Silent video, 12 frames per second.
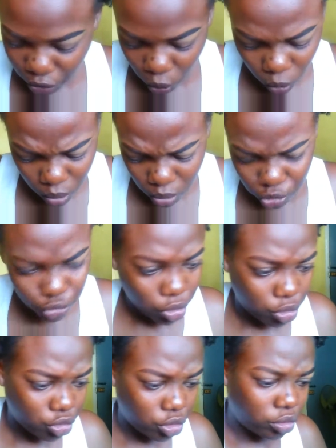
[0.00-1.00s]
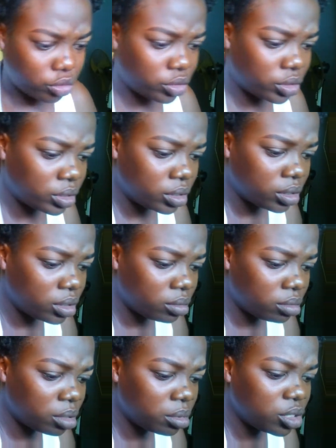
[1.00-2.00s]
what brush I usually use
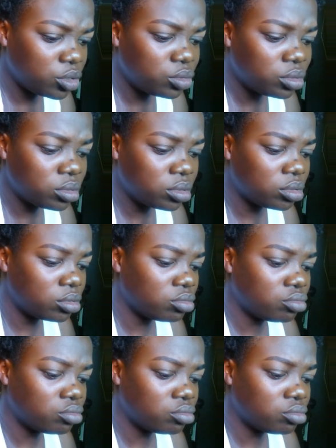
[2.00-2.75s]
I use